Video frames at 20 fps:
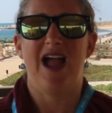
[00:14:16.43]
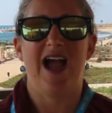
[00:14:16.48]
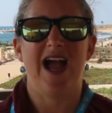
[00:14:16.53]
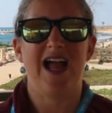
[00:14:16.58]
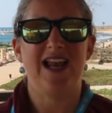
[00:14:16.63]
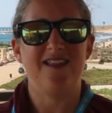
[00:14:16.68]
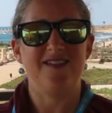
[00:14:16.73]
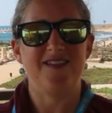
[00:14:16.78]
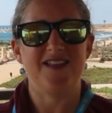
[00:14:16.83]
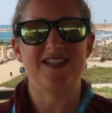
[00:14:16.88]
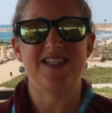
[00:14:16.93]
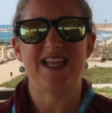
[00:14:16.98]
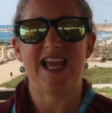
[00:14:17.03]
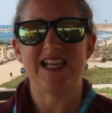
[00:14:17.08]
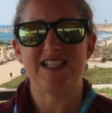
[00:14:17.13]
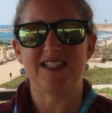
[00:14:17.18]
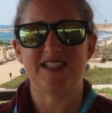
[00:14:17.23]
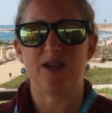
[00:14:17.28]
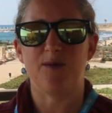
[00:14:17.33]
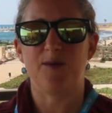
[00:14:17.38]
And in the
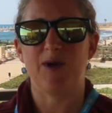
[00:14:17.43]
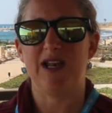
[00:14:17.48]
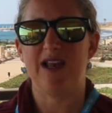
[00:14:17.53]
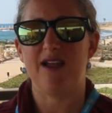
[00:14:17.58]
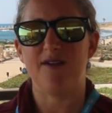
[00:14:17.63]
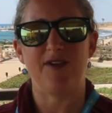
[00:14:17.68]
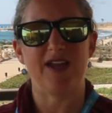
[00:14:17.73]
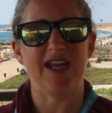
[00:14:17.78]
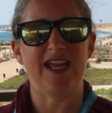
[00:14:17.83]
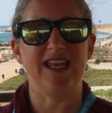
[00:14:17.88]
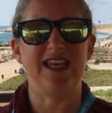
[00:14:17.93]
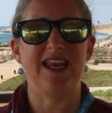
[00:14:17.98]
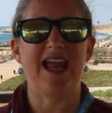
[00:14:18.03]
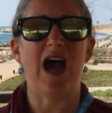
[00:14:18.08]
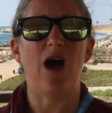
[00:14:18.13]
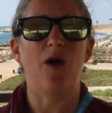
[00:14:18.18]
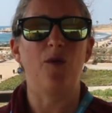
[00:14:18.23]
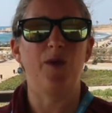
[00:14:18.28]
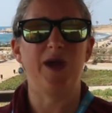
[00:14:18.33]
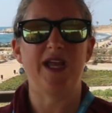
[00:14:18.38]
days that we're living in
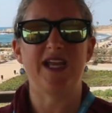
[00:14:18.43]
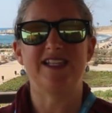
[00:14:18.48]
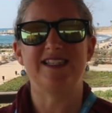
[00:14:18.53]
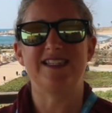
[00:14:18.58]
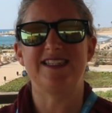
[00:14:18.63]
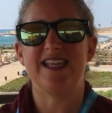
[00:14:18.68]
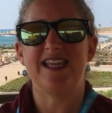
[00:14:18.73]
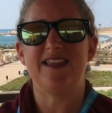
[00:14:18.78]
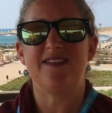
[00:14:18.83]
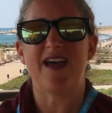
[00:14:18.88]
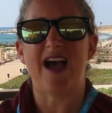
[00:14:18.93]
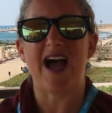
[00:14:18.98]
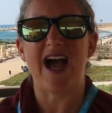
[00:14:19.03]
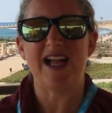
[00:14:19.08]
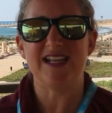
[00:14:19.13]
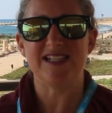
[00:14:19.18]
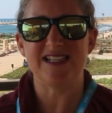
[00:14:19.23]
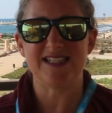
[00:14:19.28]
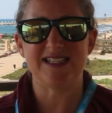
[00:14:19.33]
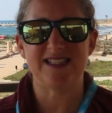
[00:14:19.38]
now, we can see that
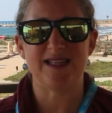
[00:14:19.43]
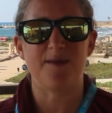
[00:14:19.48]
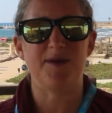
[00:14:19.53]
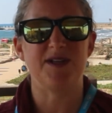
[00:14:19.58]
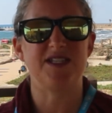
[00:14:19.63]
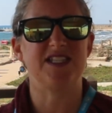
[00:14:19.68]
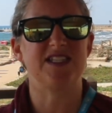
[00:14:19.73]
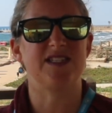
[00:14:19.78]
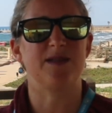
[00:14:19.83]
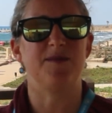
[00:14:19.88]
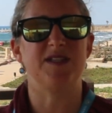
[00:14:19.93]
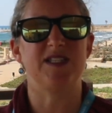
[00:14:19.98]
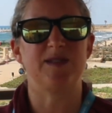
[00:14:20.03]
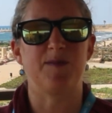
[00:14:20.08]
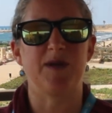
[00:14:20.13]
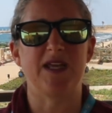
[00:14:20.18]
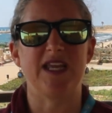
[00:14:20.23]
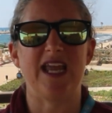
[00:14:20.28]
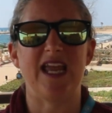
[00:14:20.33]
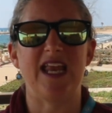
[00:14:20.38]
anti-Semitism is
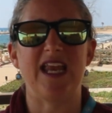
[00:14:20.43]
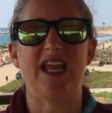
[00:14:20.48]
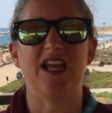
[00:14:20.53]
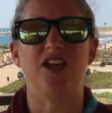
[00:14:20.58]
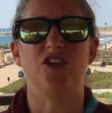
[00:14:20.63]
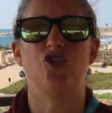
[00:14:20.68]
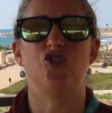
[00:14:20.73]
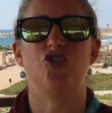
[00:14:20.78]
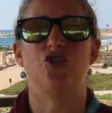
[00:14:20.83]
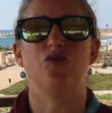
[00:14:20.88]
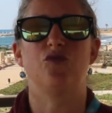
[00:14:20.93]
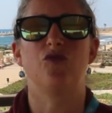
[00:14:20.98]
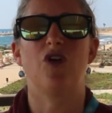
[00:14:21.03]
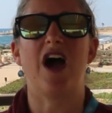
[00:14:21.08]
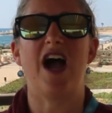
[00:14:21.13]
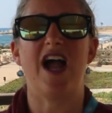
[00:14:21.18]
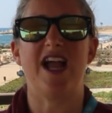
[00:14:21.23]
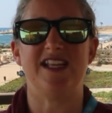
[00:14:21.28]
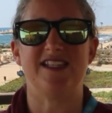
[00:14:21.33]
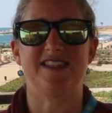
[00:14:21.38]
beginning to
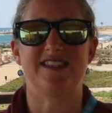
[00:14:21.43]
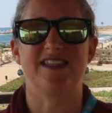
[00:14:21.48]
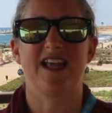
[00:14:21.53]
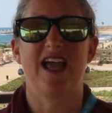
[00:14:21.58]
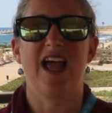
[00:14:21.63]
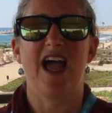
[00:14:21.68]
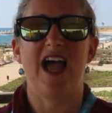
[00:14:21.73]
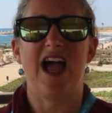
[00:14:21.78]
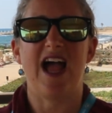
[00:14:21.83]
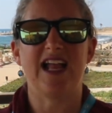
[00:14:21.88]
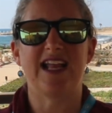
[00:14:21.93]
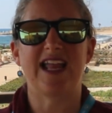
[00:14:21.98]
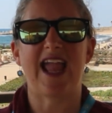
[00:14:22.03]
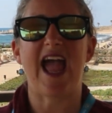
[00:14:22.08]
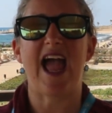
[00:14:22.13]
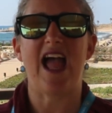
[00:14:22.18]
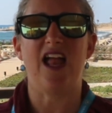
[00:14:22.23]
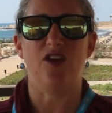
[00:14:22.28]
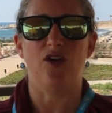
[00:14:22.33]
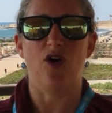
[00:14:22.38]
rise
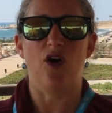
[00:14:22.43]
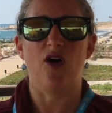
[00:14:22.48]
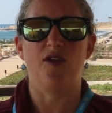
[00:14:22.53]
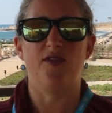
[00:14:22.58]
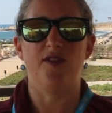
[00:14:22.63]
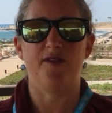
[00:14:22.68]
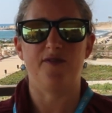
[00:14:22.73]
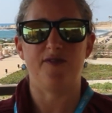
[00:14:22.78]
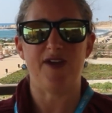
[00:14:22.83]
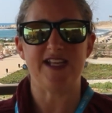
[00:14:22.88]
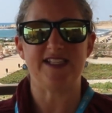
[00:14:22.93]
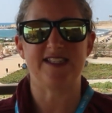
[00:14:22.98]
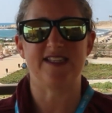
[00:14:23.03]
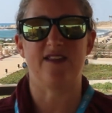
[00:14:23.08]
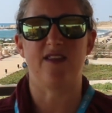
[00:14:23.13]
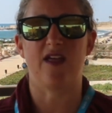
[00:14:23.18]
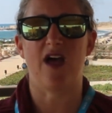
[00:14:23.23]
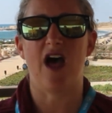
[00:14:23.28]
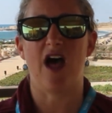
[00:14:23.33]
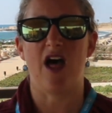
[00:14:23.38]
again on the face of
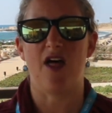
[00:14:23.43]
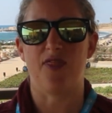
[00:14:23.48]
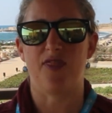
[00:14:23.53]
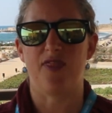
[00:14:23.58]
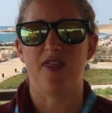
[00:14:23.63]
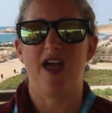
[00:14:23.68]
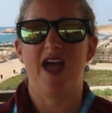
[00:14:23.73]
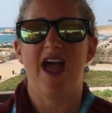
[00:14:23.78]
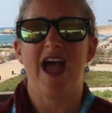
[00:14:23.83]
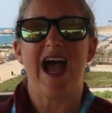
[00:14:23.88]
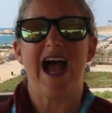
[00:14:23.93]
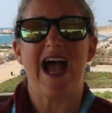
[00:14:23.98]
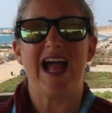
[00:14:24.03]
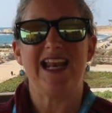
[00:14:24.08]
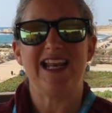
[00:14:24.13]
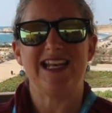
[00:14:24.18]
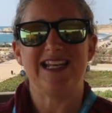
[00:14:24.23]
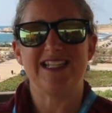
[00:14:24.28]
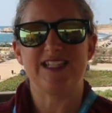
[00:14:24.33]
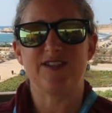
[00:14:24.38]
the earth.
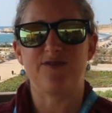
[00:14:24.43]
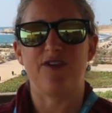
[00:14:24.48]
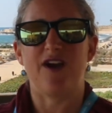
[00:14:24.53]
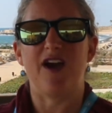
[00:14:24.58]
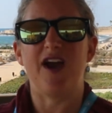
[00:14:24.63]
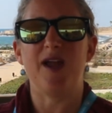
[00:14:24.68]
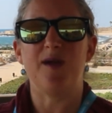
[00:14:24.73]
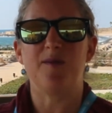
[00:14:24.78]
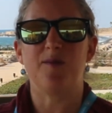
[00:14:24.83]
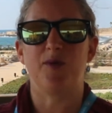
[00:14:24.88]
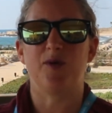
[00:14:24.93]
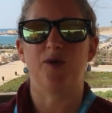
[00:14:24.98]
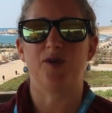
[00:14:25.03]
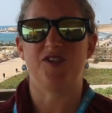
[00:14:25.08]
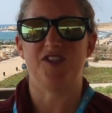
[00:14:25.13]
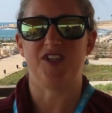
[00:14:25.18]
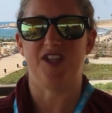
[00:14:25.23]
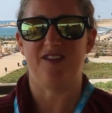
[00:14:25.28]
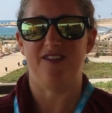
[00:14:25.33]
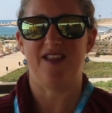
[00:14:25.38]
And it is very
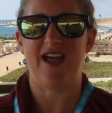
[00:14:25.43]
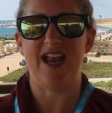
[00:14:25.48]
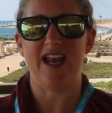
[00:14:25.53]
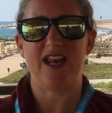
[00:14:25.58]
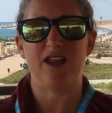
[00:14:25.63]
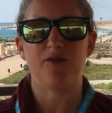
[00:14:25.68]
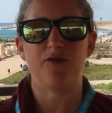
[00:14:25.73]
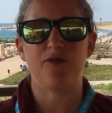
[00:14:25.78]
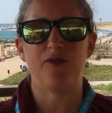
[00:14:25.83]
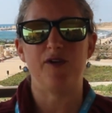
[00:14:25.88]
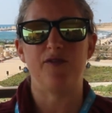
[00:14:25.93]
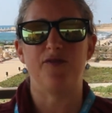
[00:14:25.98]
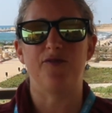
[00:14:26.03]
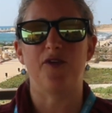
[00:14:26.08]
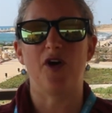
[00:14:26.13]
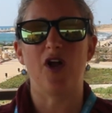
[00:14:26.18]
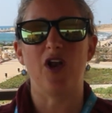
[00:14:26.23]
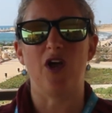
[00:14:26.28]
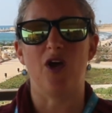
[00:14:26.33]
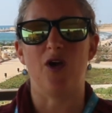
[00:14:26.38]
important that if we
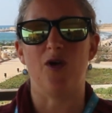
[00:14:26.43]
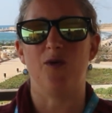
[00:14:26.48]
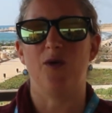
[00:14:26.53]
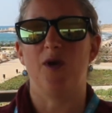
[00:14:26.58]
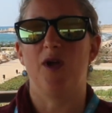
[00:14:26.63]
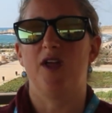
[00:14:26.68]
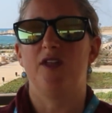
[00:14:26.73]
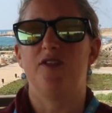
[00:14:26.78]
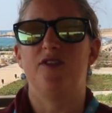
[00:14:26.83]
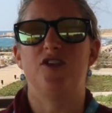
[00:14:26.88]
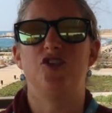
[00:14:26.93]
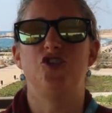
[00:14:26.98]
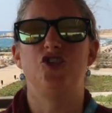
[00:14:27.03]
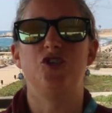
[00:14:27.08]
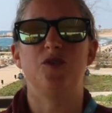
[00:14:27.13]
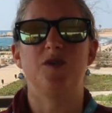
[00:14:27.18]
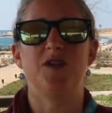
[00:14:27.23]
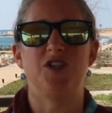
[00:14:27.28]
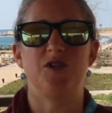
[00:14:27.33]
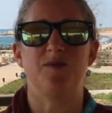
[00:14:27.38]
follow the
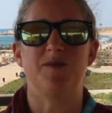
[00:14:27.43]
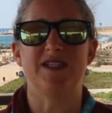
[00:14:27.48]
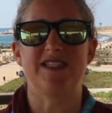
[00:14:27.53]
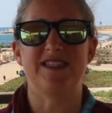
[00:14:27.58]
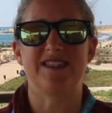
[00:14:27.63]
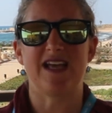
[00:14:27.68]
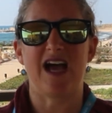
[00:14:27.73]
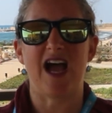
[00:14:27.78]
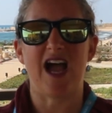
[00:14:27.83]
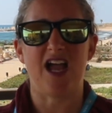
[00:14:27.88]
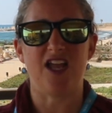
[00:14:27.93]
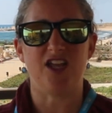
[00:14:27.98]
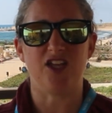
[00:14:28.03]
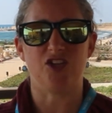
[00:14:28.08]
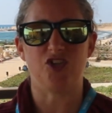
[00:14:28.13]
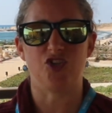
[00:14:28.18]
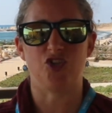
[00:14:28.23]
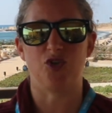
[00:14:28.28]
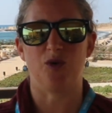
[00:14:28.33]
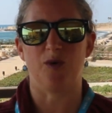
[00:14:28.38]
Jewish Messiah,
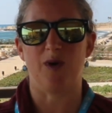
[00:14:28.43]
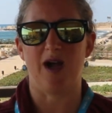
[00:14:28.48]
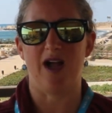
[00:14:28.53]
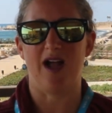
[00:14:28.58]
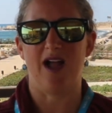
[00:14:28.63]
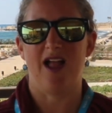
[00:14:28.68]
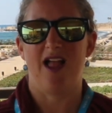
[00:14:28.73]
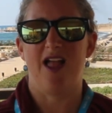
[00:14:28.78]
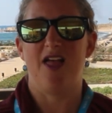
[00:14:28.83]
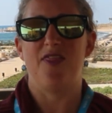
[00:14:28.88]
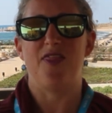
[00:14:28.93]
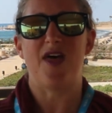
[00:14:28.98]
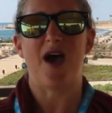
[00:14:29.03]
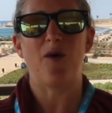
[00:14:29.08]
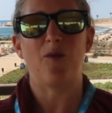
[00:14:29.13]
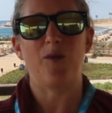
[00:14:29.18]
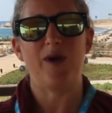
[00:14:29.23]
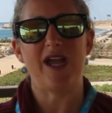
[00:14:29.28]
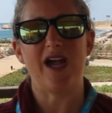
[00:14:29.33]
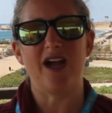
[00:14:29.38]
Yeshua, that
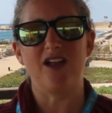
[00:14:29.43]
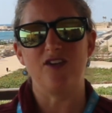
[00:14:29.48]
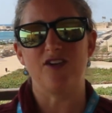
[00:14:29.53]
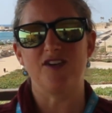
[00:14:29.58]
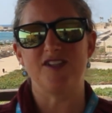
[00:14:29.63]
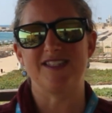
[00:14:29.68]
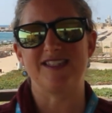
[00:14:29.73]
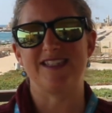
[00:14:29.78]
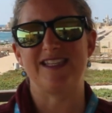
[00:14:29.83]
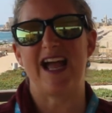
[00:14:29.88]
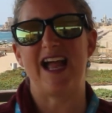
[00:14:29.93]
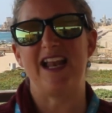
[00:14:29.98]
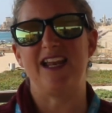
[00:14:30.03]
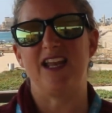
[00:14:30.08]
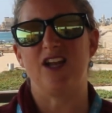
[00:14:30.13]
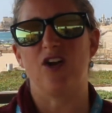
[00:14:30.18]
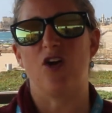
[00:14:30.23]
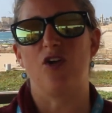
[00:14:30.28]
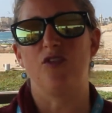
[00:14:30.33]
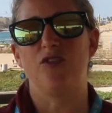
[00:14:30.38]
we are not
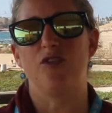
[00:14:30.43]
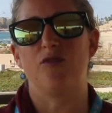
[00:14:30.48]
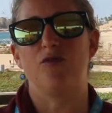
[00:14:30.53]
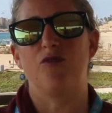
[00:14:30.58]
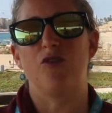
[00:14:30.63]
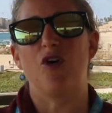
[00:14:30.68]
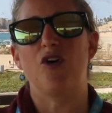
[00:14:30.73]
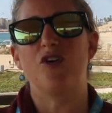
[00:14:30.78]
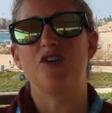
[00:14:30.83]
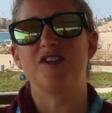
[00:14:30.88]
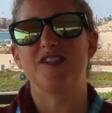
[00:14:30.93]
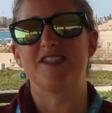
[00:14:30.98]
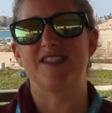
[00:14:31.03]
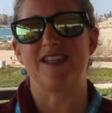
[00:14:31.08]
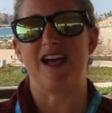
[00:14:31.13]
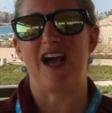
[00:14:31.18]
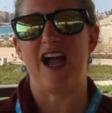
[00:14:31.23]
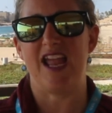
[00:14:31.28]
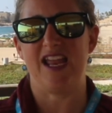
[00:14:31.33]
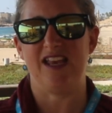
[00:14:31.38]
standing on the wrong
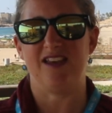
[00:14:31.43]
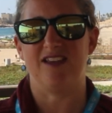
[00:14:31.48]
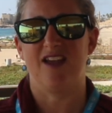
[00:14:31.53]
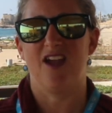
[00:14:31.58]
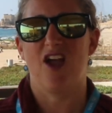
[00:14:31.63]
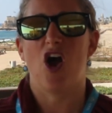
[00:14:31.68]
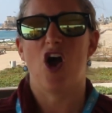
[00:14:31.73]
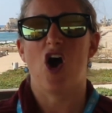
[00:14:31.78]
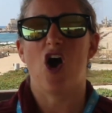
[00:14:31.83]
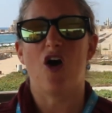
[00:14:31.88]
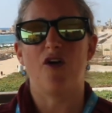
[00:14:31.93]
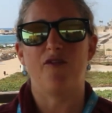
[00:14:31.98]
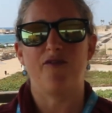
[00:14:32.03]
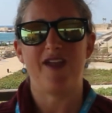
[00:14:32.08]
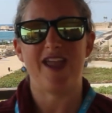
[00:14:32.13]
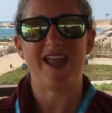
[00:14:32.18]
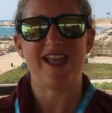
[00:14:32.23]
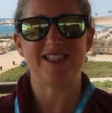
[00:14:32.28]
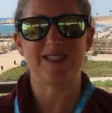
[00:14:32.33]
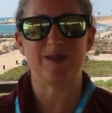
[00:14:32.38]
side of
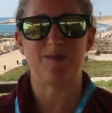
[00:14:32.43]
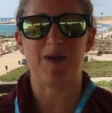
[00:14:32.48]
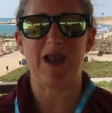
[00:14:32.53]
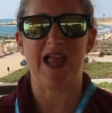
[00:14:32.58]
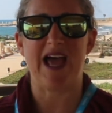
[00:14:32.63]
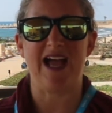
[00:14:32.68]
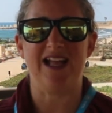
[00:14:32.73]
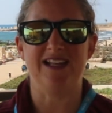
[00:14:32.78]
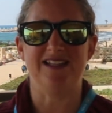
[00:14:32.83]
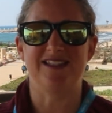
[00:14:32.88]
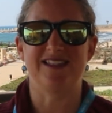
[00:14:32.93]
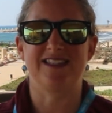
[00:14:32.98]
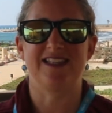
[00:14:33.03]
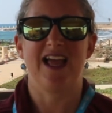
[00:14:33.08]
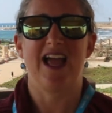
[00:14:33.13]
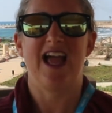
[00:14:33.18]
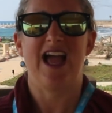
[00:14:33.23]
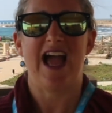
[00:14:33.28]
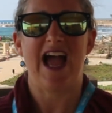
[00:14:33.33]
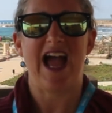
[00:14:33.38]
his plans
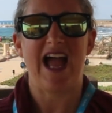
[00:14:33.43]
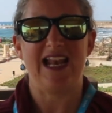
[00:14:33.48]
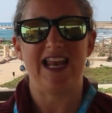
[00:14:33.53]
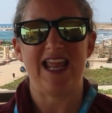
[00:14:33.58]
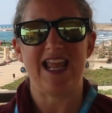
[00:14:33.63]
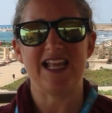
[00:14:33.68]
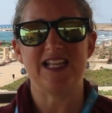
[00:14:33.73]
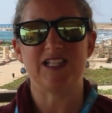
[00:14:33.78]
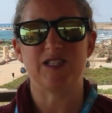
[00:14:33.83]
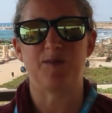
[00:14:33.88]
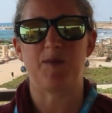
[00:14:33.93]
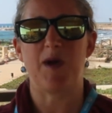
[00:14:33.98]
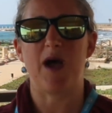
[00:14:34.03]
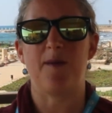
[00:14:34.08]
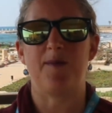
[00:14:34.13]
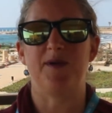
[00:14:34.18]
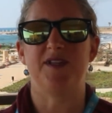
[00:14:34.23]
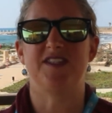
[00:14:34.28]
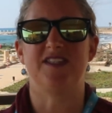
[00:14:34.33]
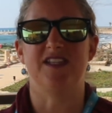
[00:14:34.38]
and his
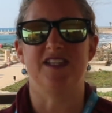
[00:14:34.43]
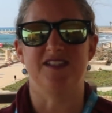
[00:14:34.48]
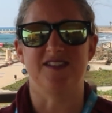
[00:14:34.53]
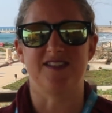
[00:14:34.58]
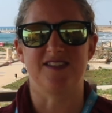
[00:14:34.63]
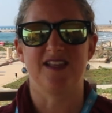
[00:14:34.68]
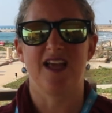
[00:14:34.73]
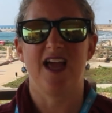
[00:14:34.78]
purposes.